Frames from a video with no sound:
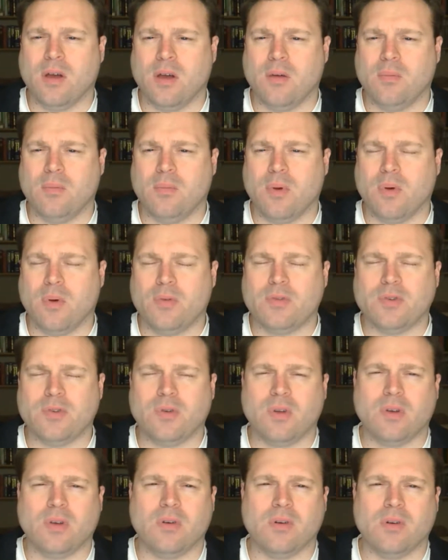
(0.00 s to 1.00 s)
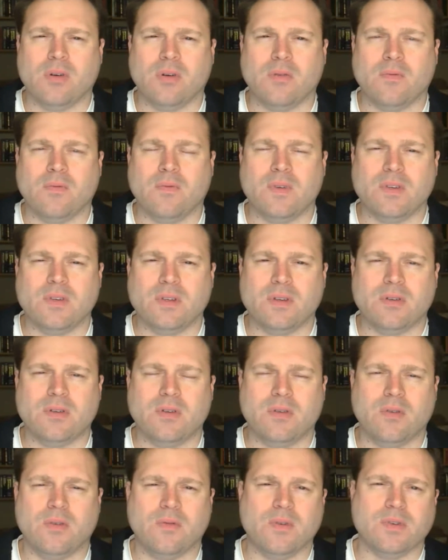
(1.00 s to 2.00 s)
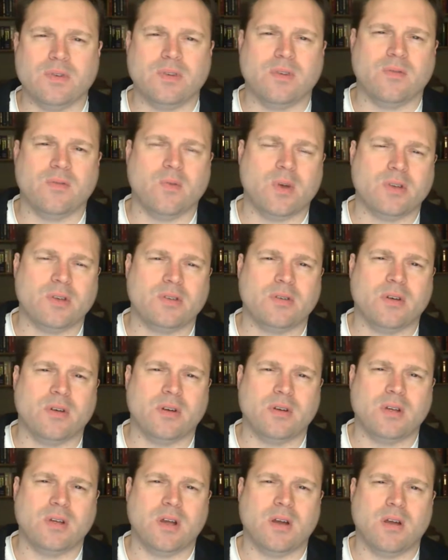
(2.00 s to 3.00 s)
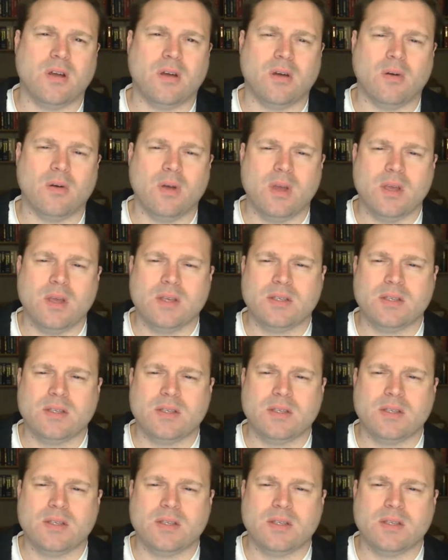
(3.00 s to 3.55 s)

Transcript: both during her visit to the University of Western Ontario,